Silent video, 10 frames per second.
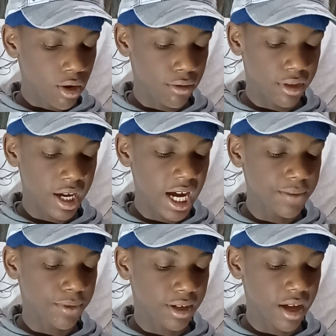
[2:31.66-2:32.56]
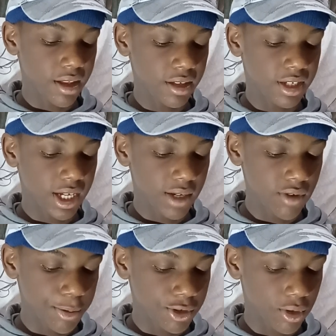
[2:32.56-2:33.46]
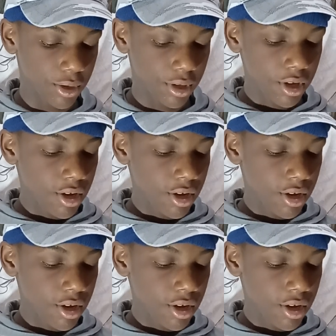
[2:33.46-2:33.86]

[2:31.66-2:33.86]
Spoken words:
or large volcanic eruption.